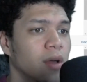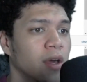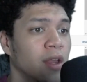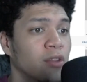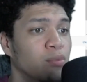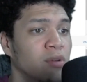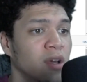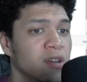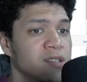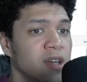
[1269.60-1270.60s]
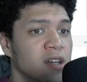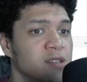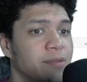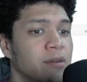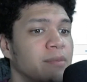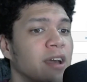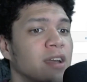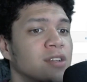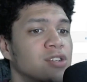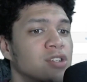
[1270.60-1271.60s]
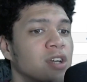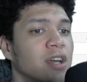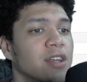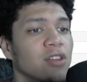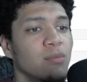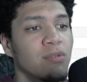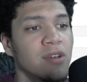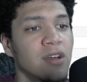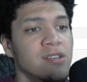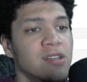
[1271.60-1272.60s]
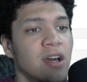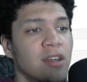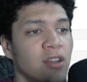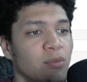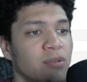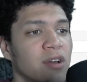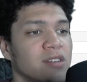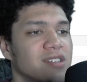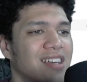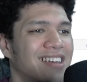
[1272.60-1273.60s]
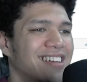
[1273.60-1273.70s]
Another pre-LCI sport package. Another pre-LCI, another pre-LCI.